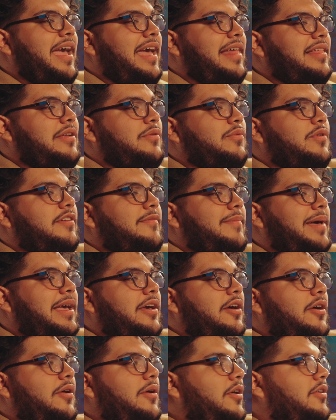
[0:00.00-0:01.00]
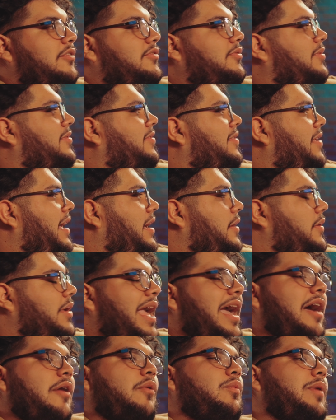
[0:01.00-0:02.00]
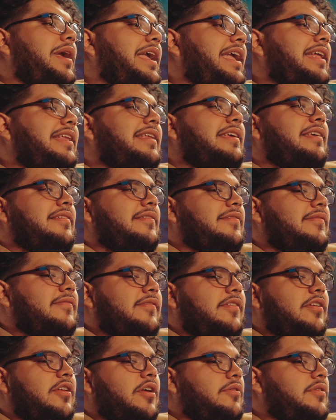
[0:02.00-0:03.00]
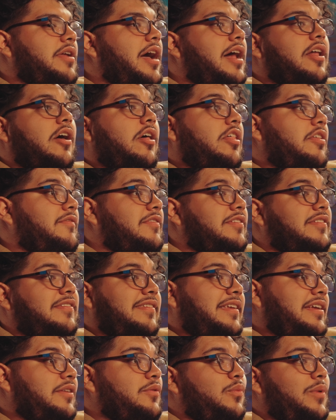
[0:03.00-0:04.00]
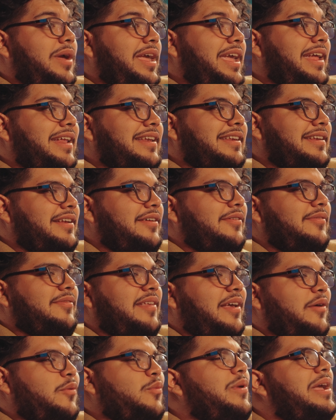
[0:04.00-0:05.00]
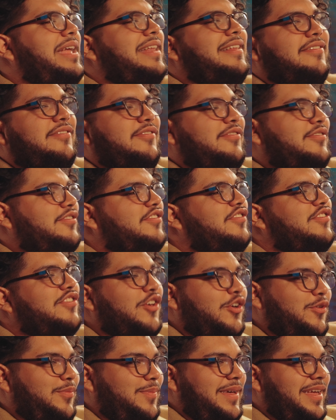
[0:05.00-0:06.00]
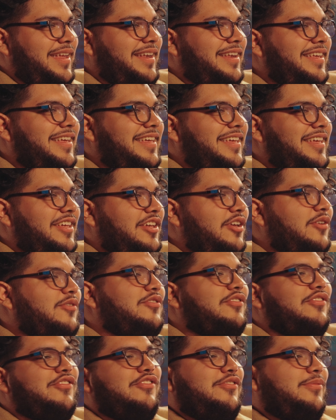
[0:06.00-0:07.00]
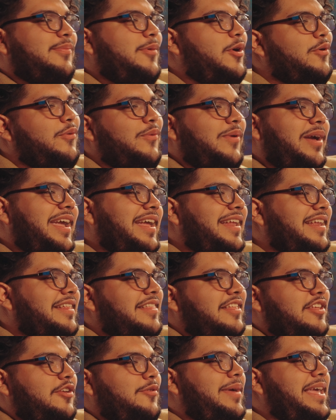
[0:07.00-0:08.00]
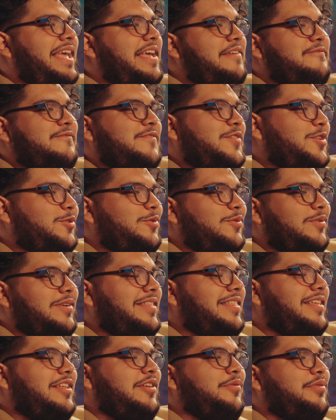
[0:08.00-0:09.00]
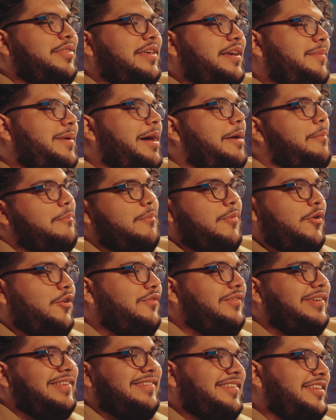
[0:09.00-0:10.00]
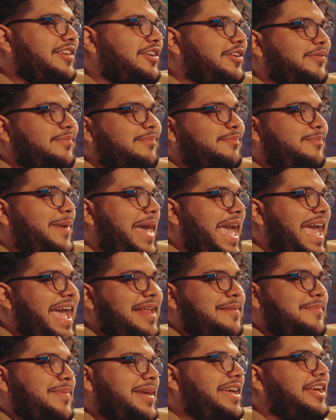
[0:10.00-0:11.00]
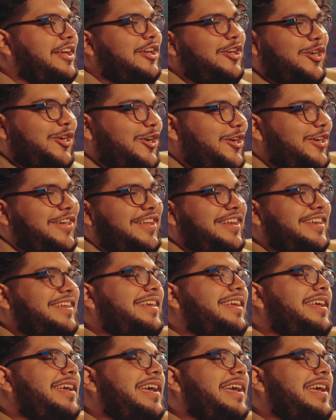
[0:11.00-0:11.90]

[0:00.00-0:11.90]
And then one of my co-hosts was like, yeah, weed is, you know, not all of us did weed. And I was like, weed is stupid. You just smoke weed and then you eat food and then you think about movies that are bad being good.